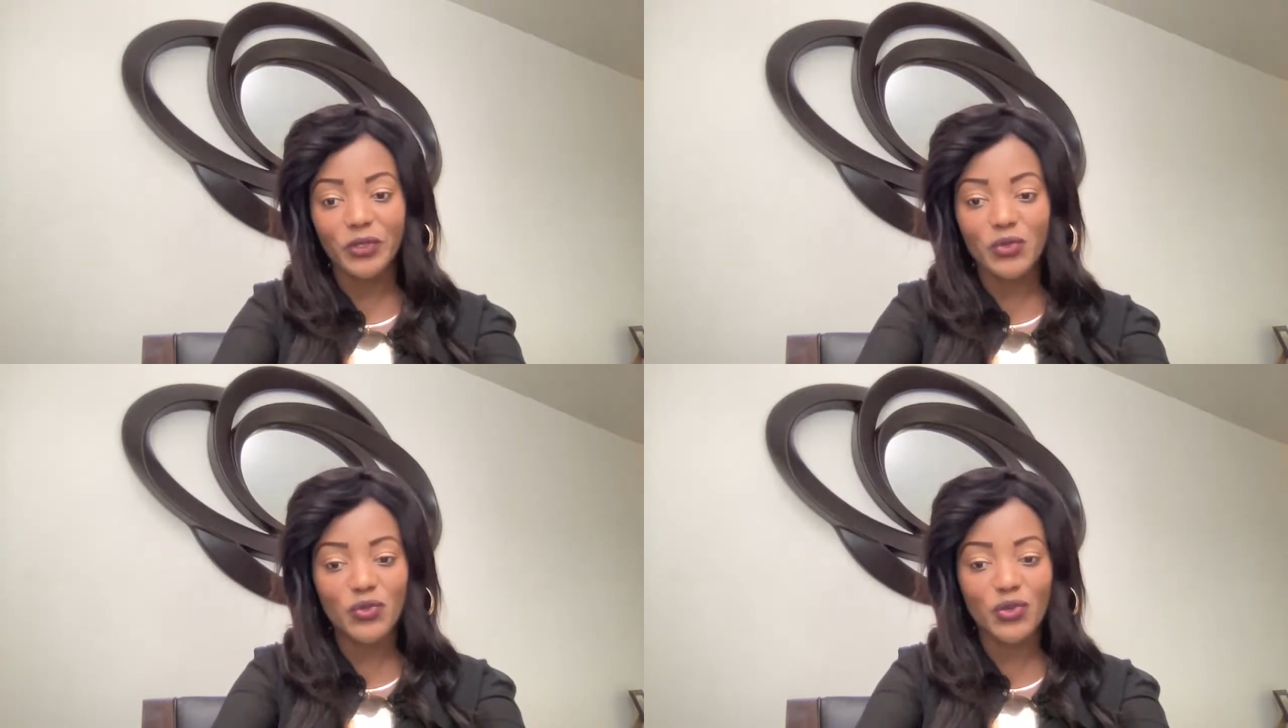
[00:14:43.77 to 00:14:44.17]

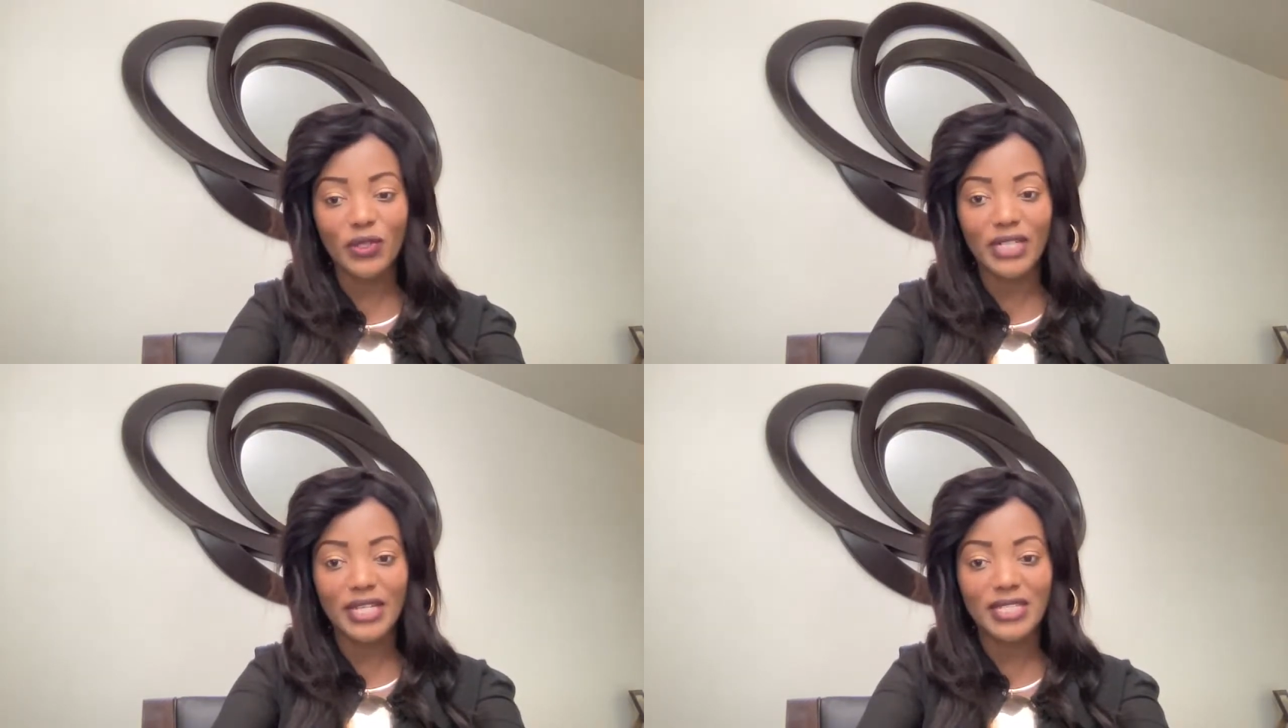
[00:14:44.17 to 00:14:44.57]
Do
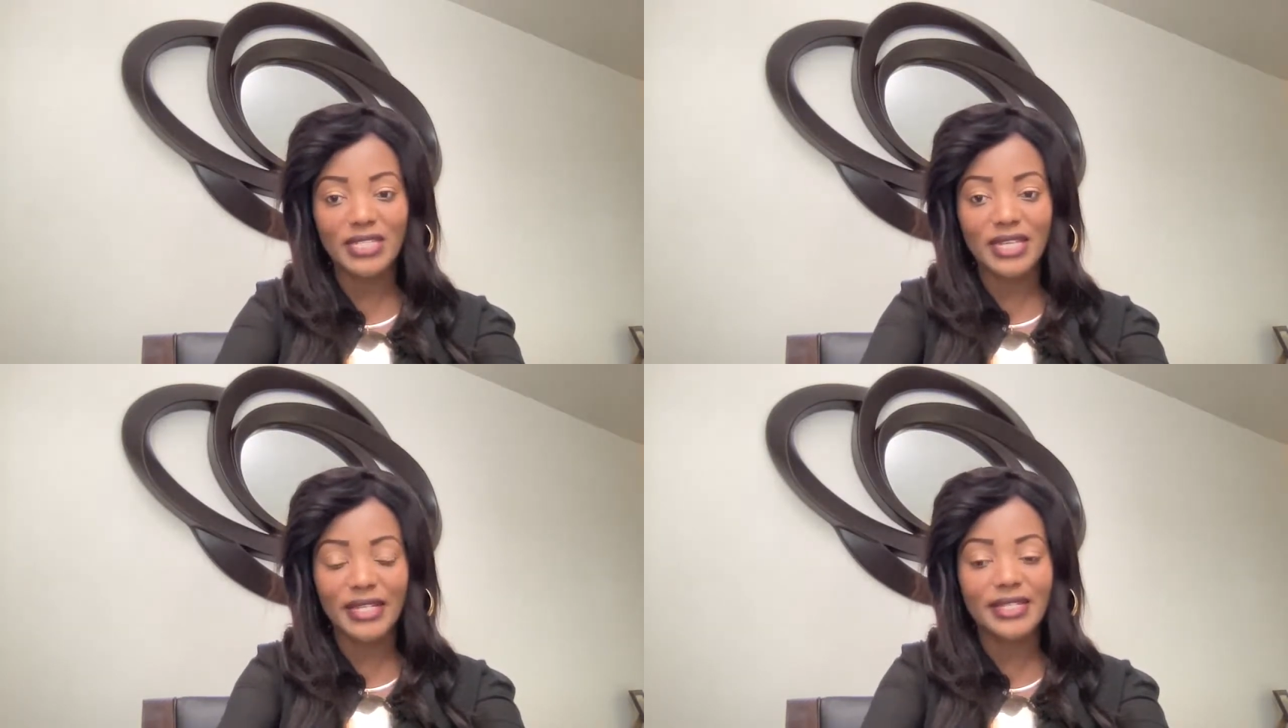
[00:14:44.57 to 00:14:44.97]
not
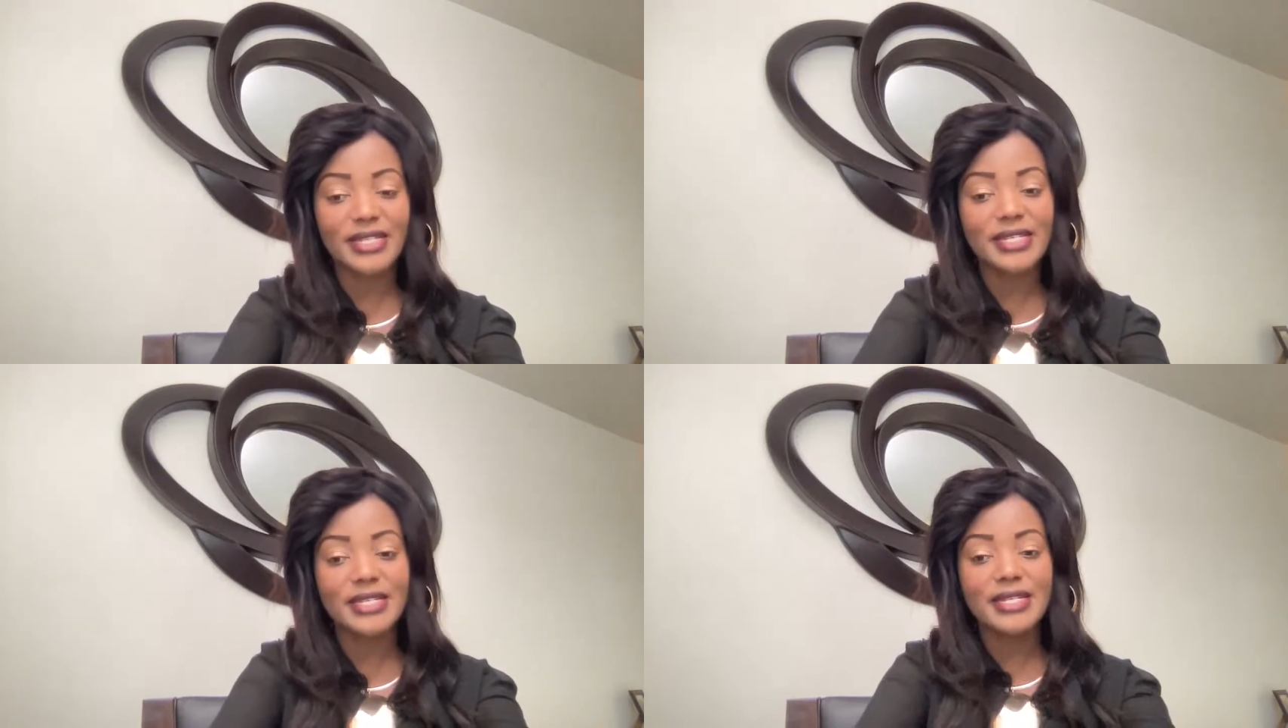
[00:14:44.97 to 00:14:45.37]

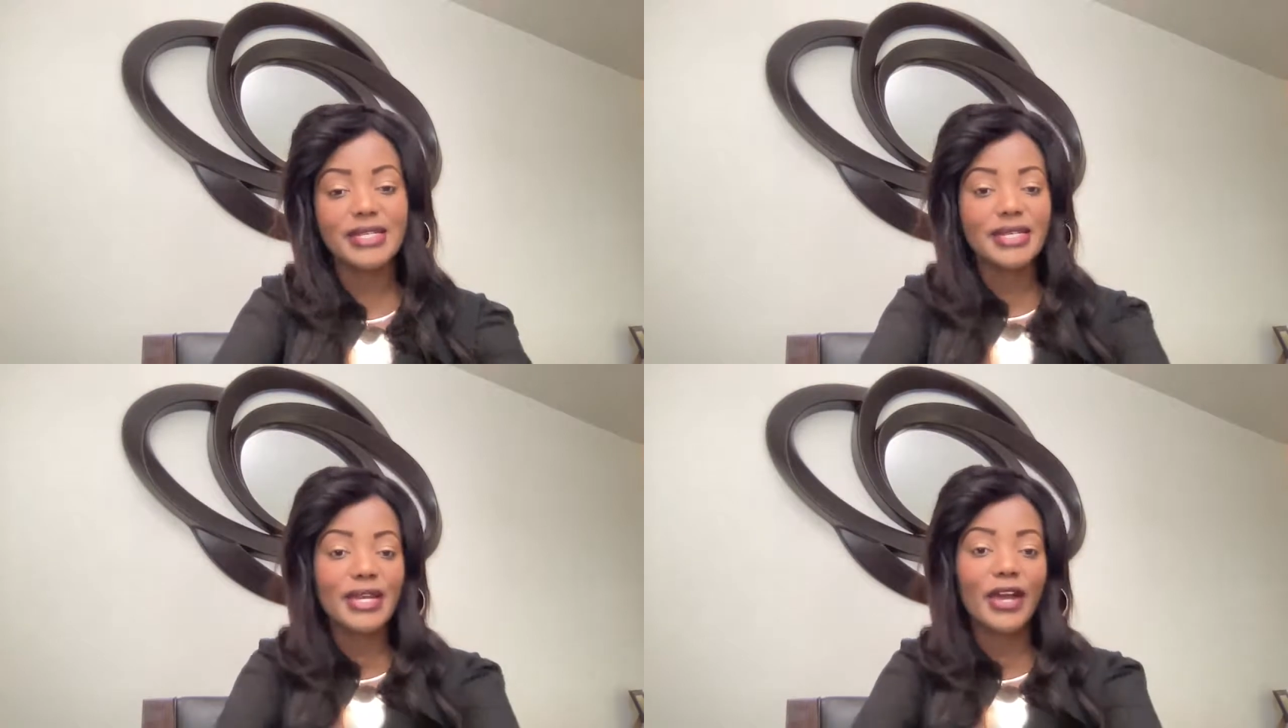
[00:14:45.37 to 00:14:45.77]
hesitate.
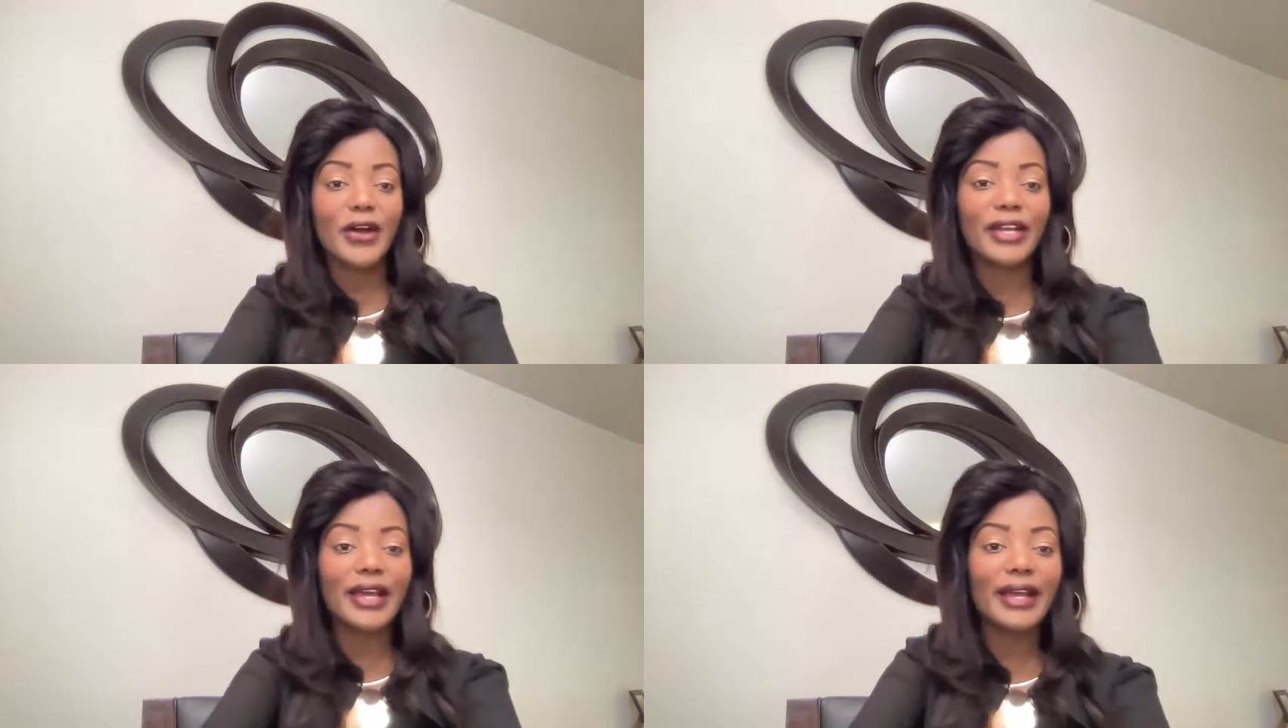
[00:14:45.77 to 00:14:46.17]

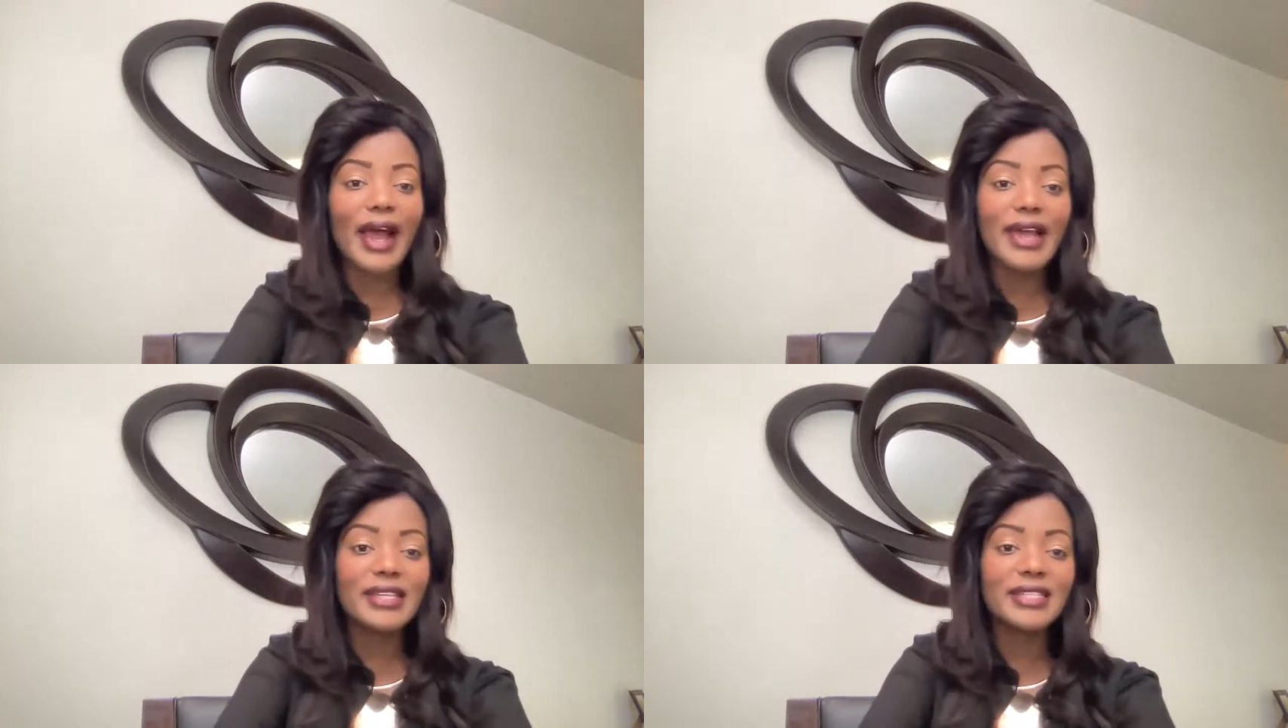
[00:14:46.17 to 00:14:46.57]
Okay,
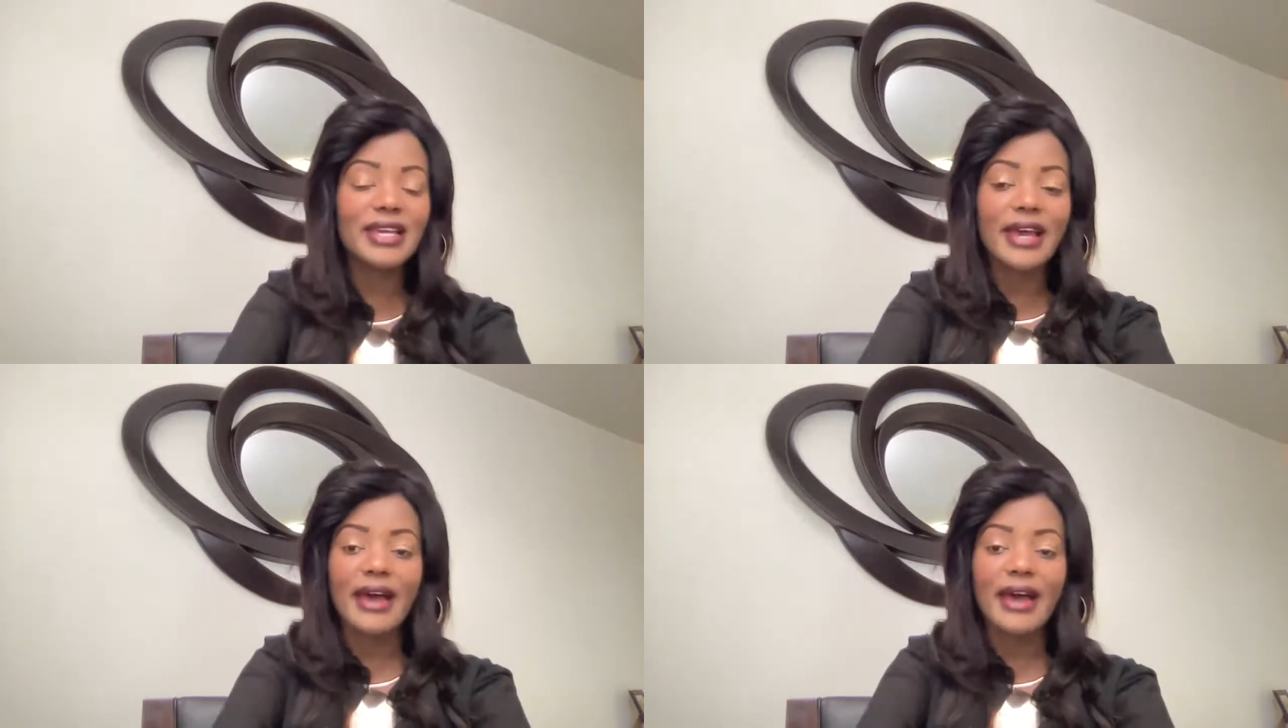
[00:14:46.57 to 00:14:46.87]
guys.